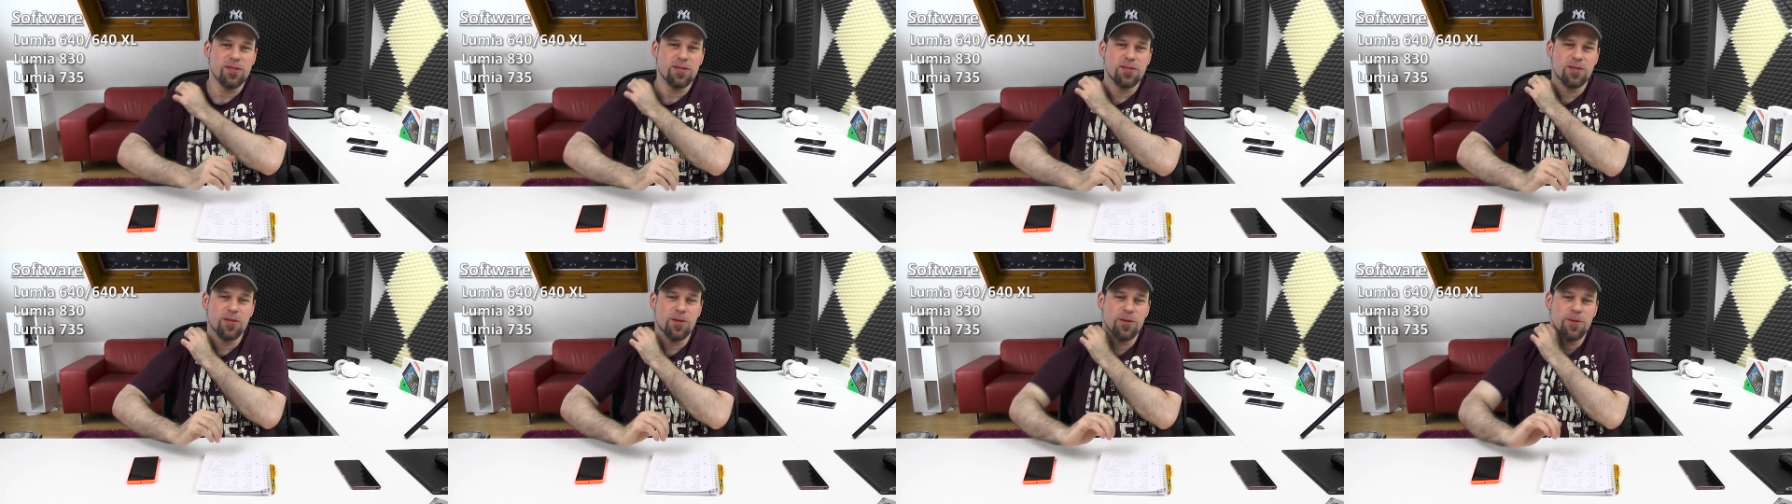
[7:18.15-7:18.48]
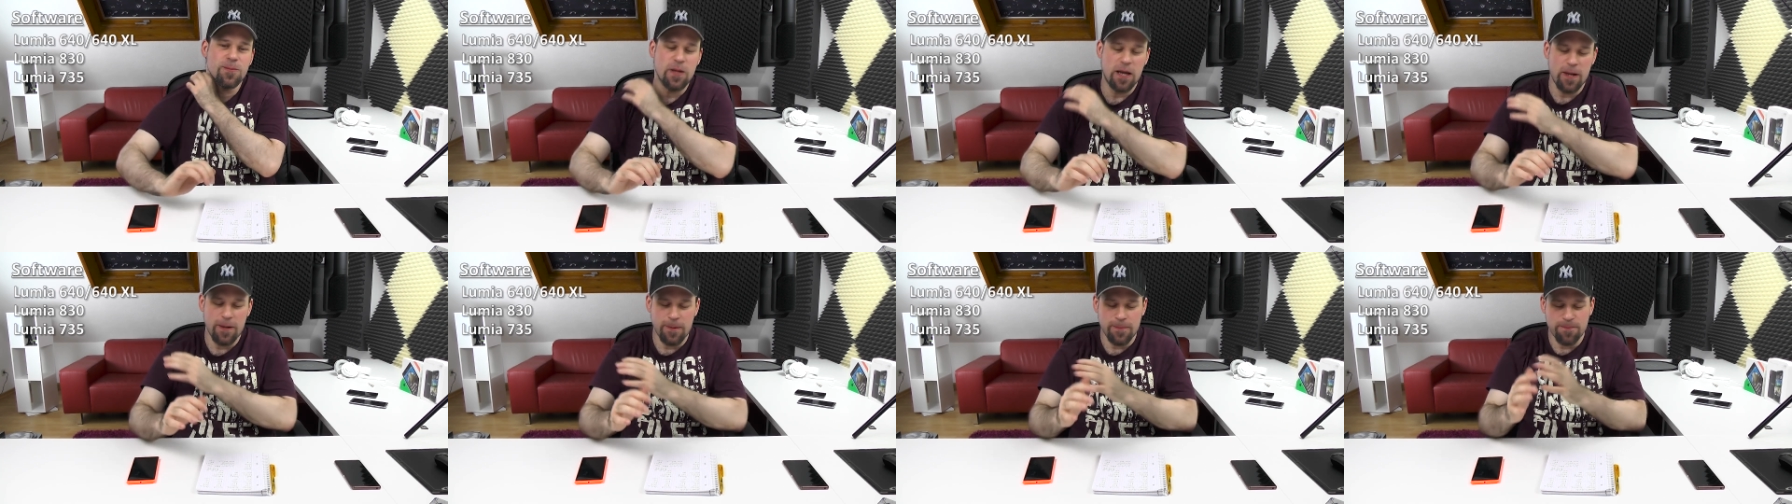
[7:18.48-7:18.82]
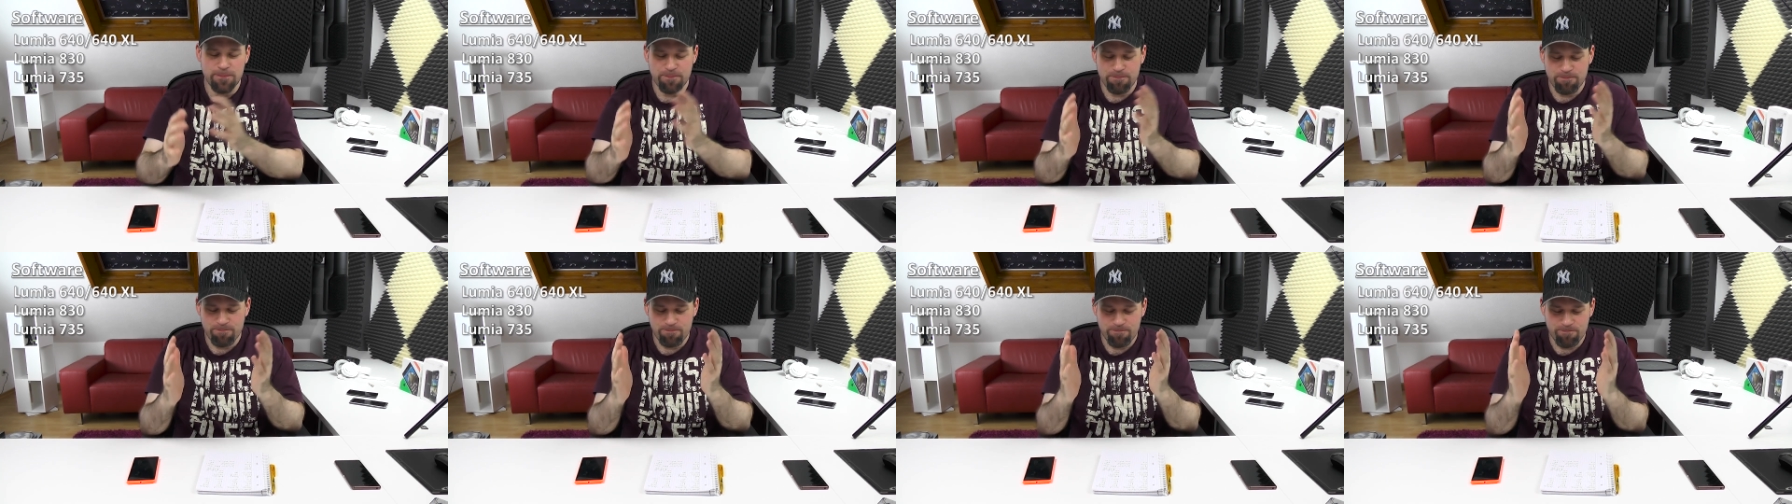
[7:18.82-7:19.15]
So
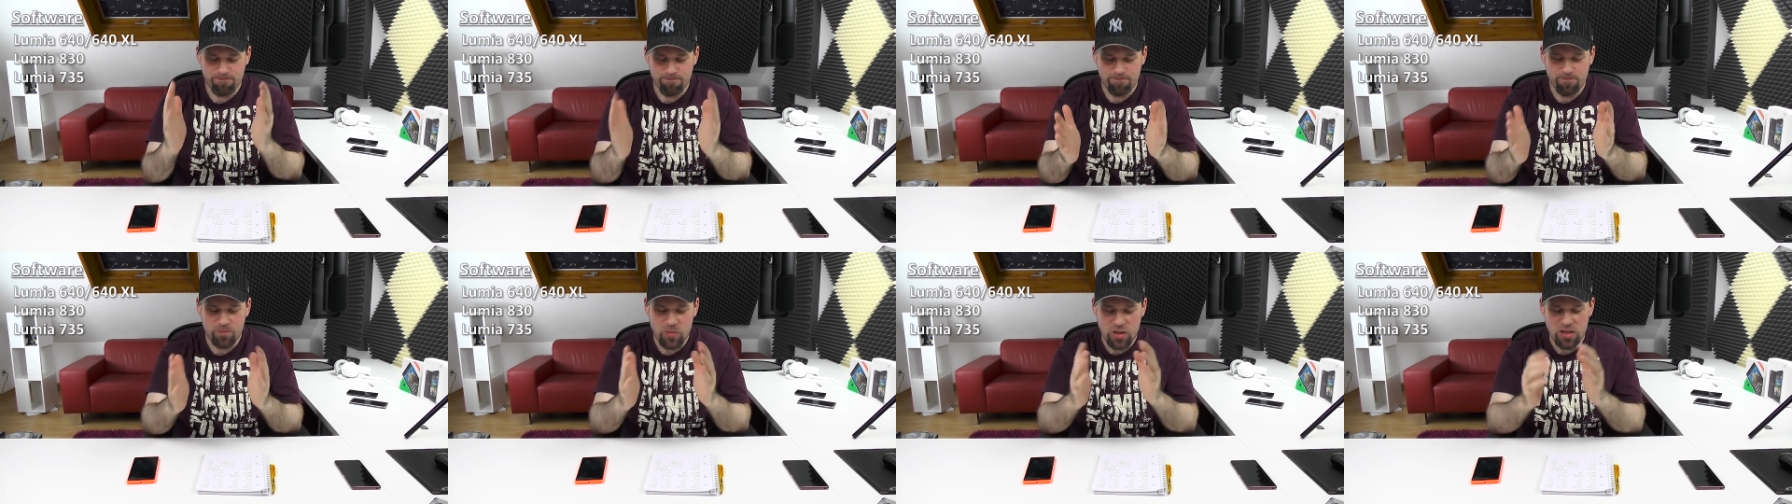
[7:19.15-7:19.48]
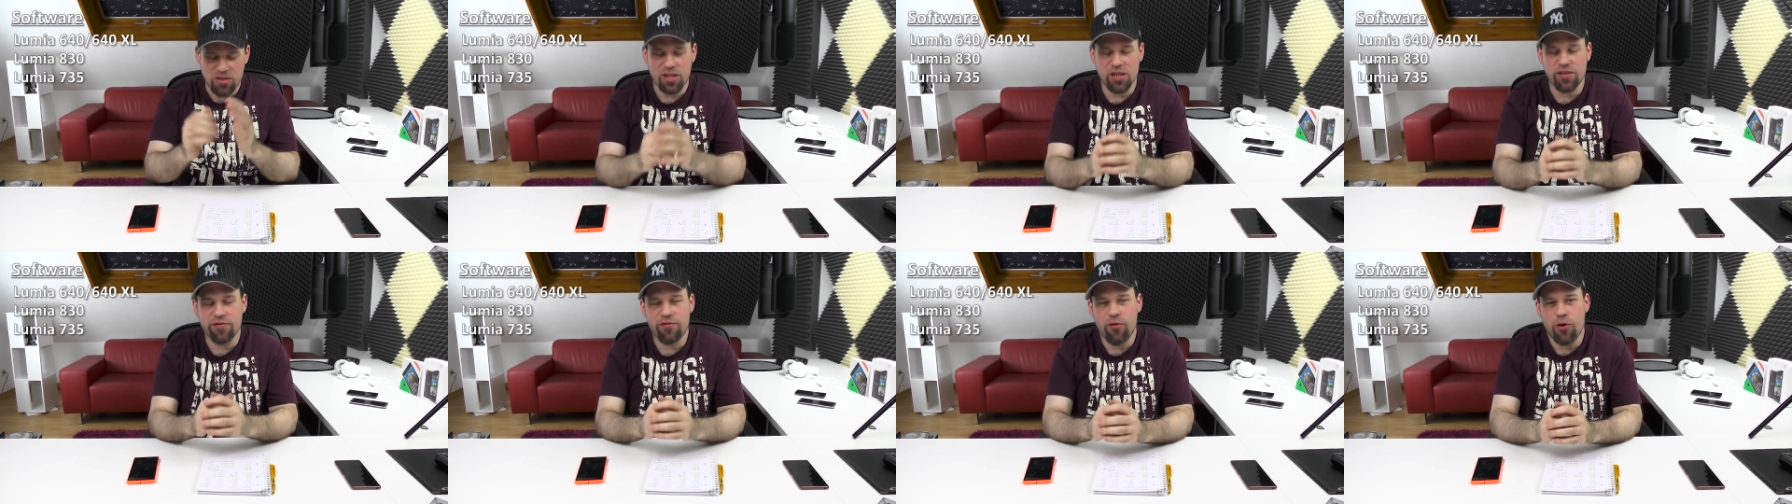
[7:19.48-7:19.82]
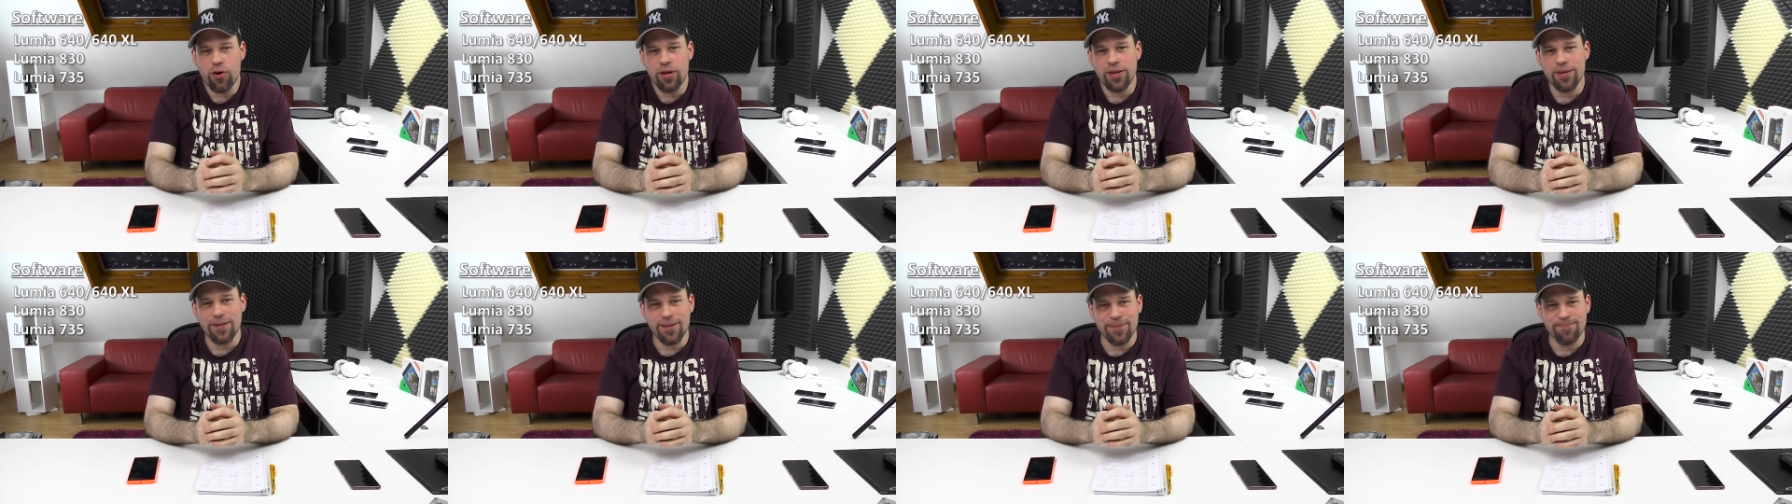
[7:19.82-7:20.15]

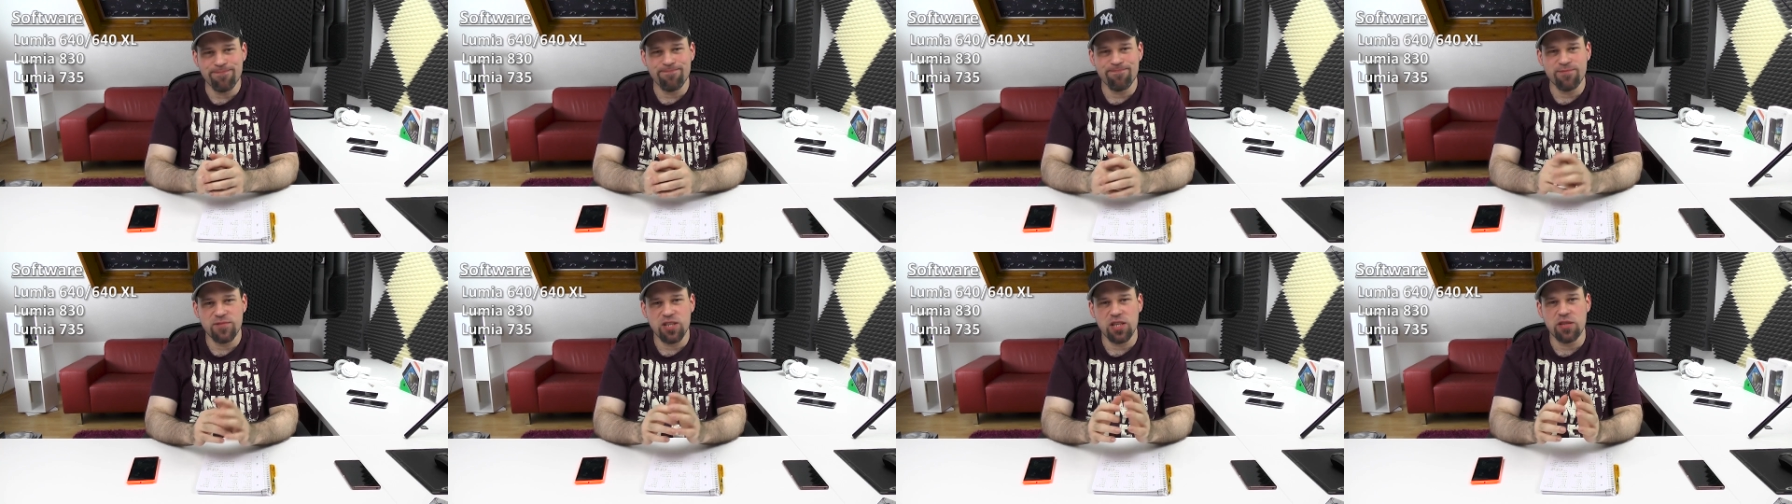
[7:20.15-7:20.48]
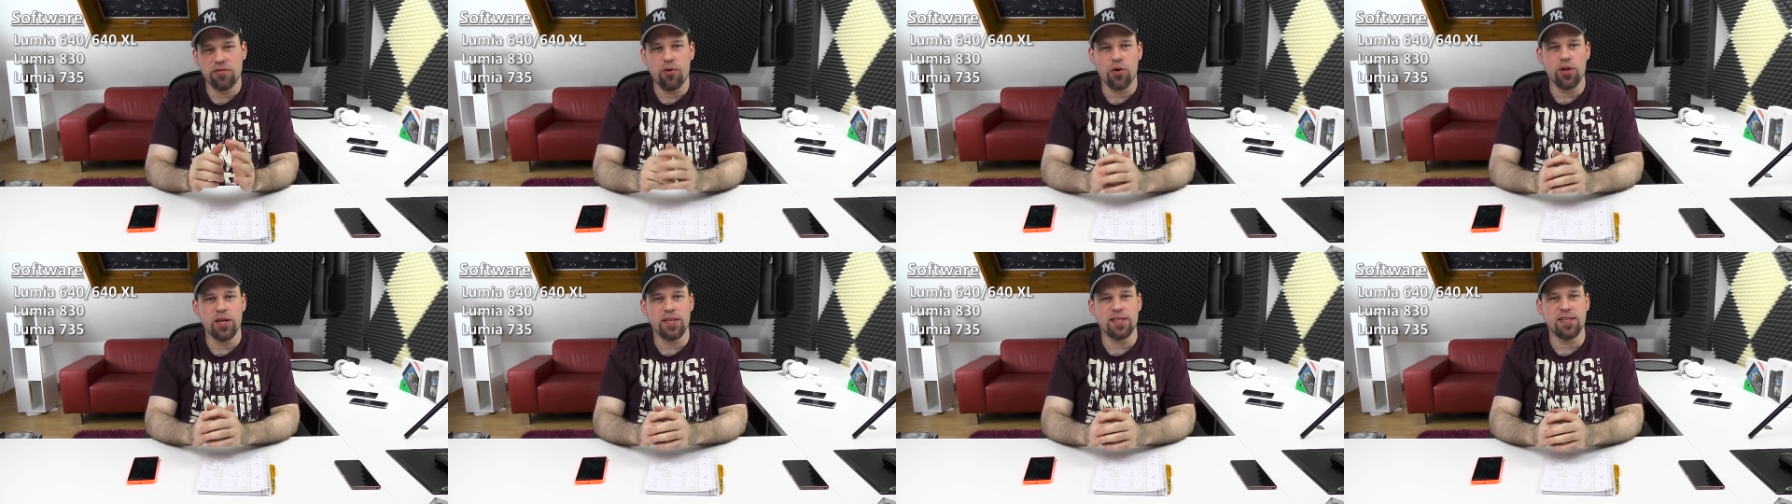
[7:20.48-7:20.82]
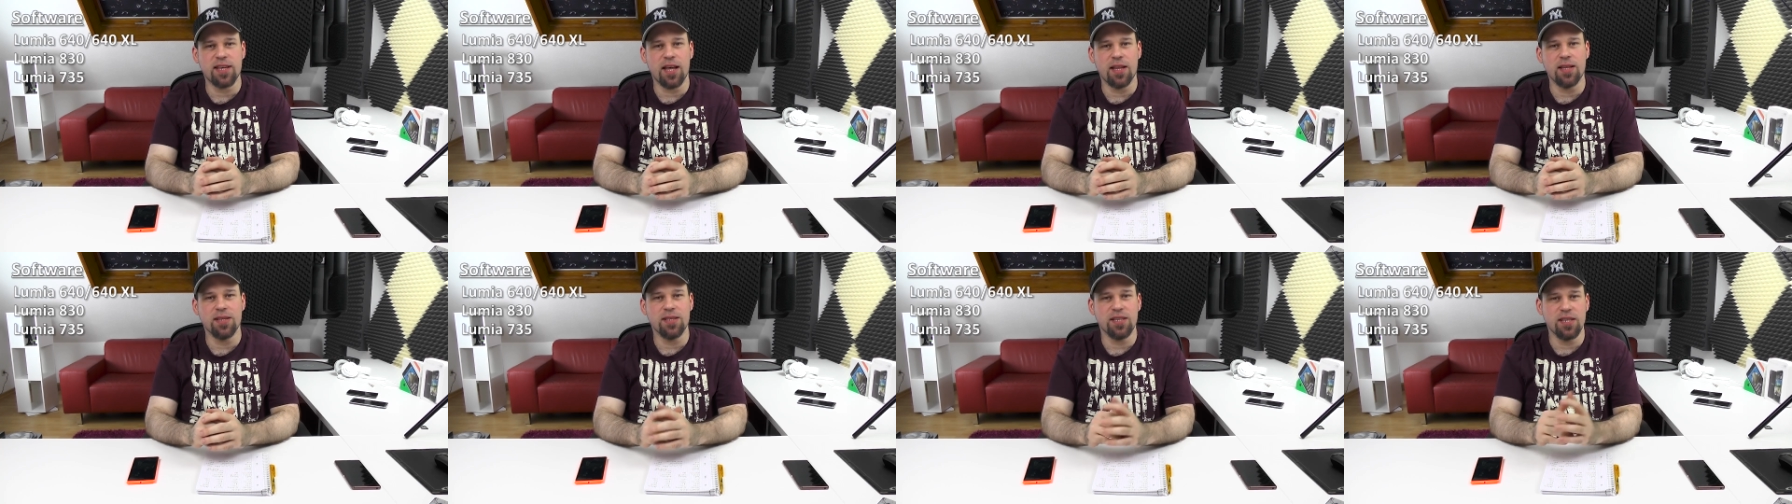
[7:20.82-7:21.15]
640
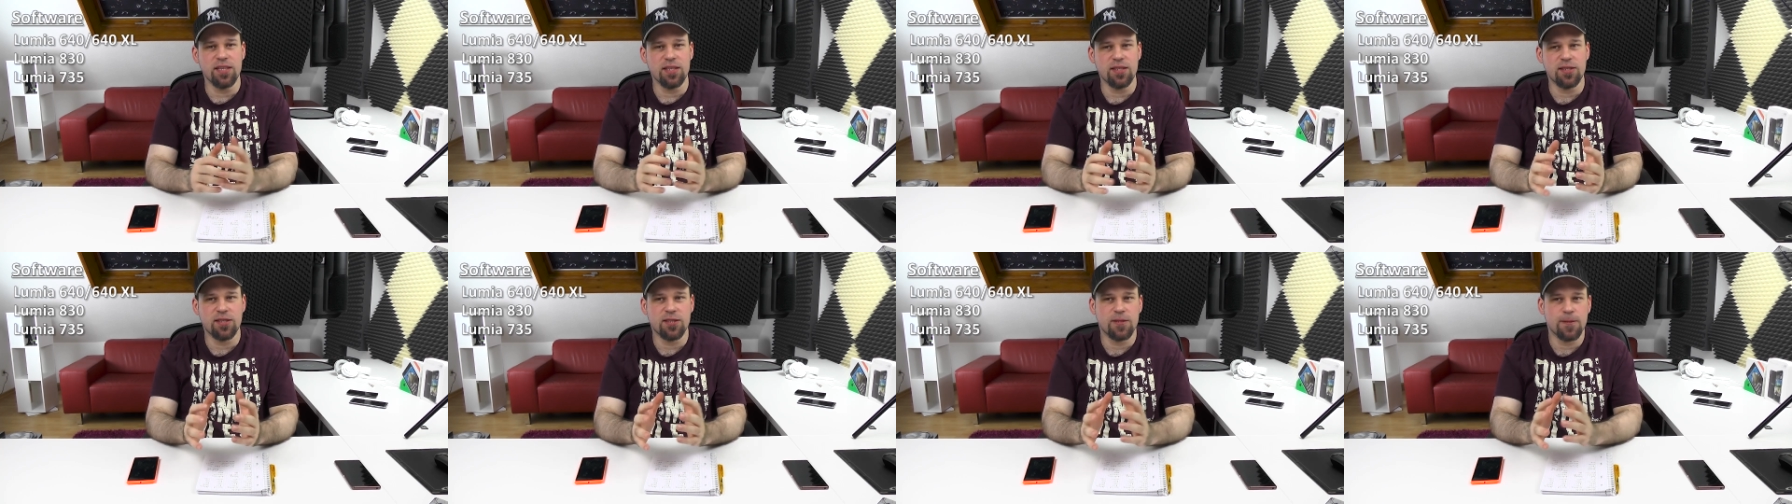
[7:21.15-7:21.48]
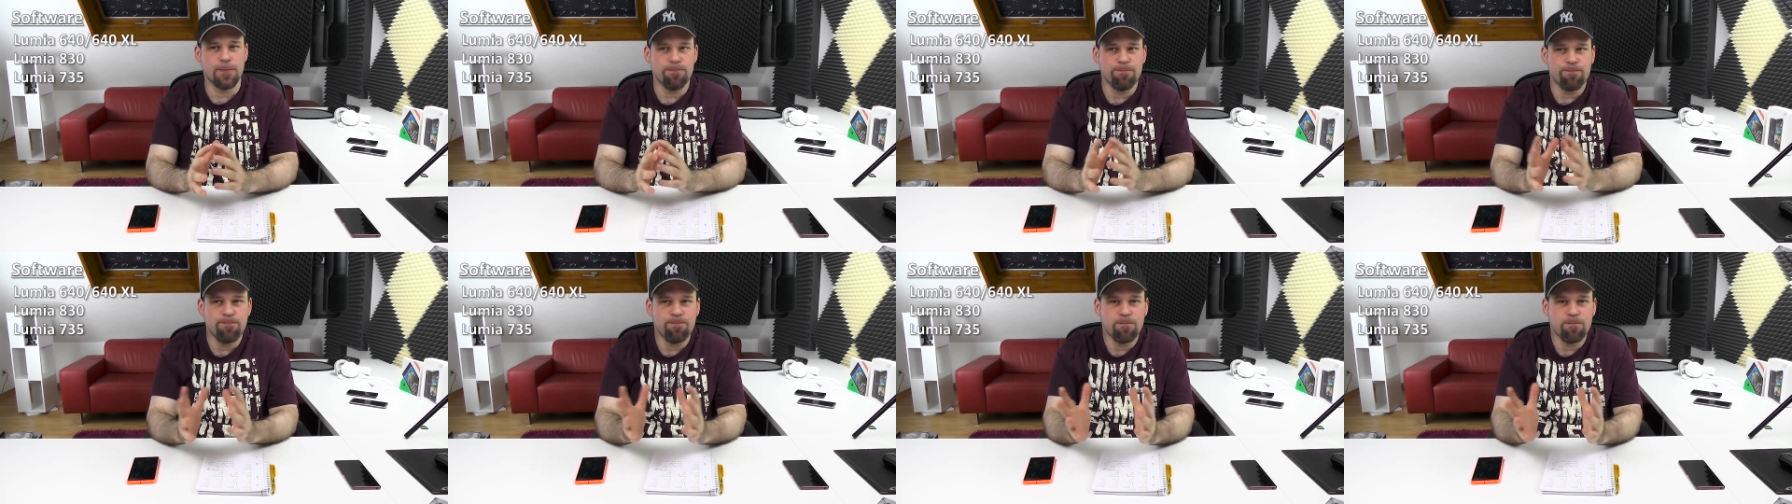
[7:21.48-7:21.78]
XL is